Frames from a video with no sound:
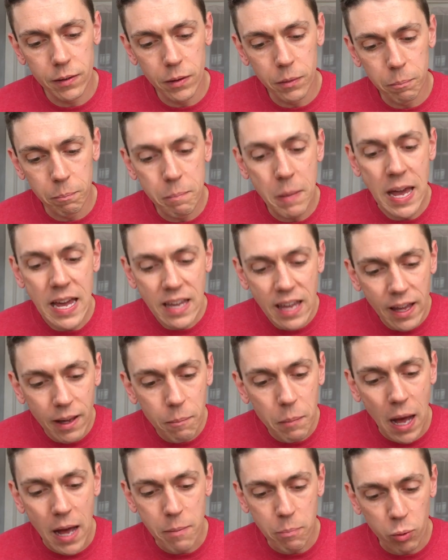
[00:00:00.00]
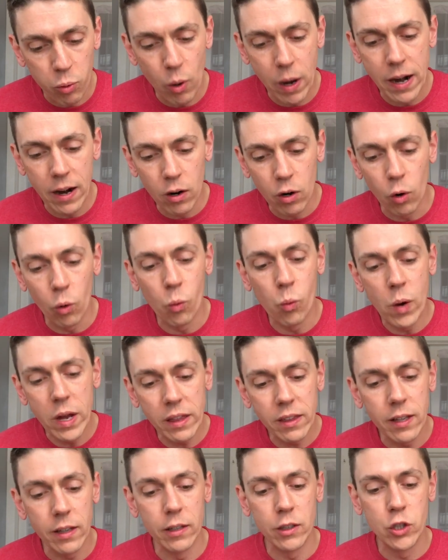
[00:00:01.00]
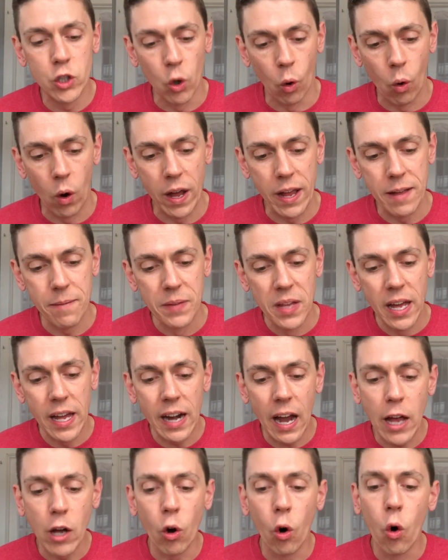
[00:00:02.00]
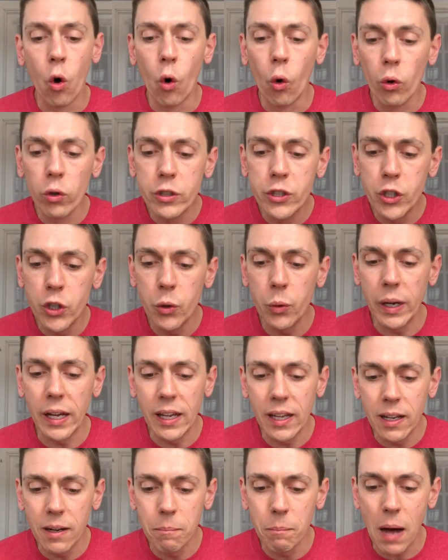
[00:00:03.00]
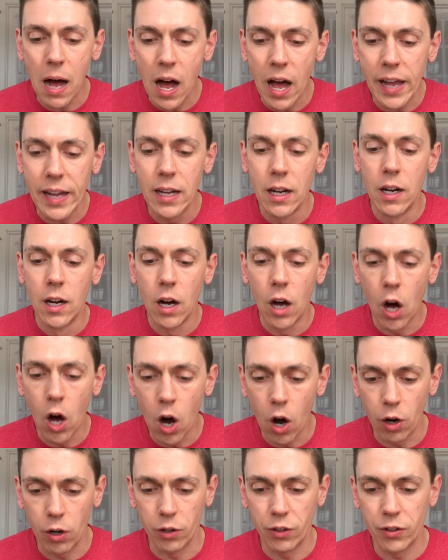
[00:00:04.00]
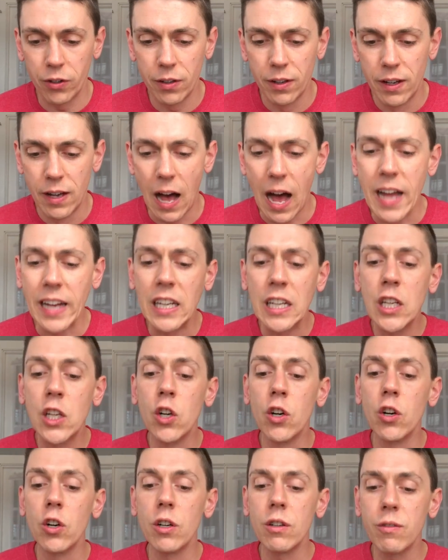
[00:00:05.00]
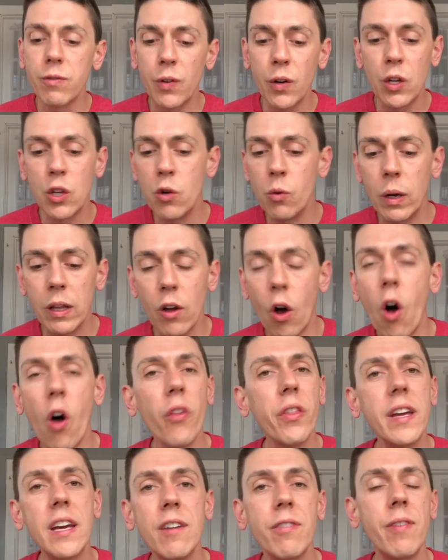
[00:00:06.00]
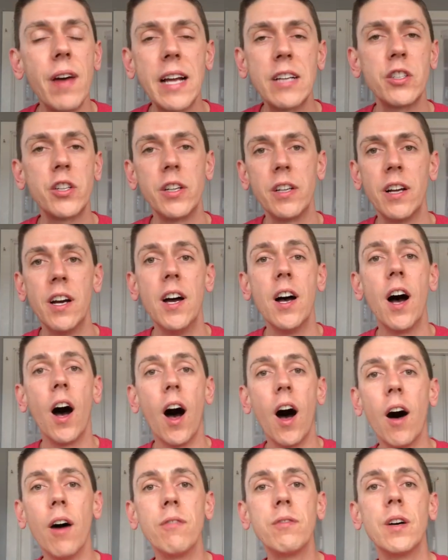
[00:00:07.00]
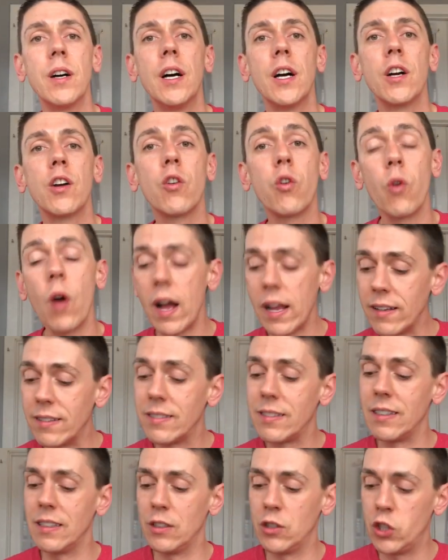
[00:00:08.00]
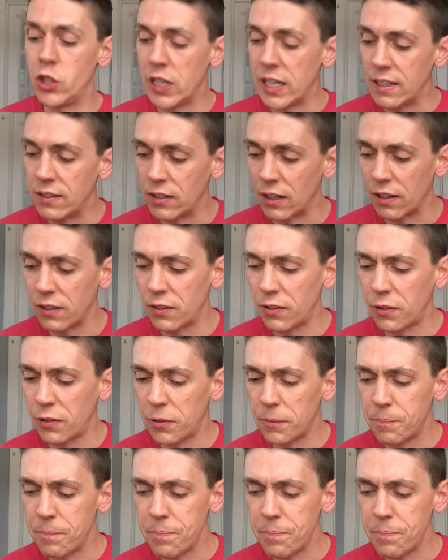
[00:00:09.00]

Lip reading: making my prayer with joy. And I hold you in my heart. I yearn for you with all the affection of Christ Jesus.